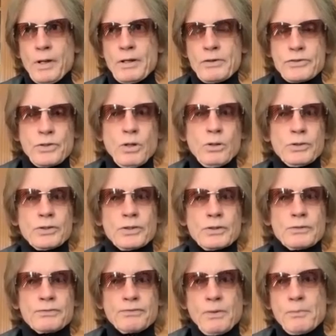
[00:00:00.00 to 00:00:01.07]
years
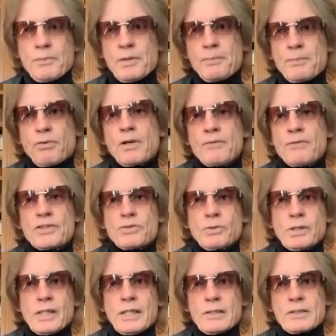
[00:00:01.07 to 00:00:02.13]
older from the previous
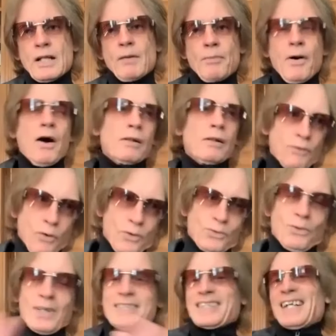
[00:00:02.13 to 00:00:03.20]
release. Now, Paul, of course,
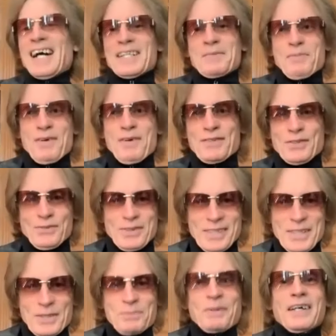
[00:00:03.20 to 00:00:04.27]
wasn't on the previous
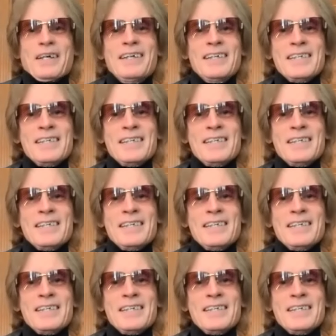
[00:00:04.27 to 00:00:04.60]
release, but,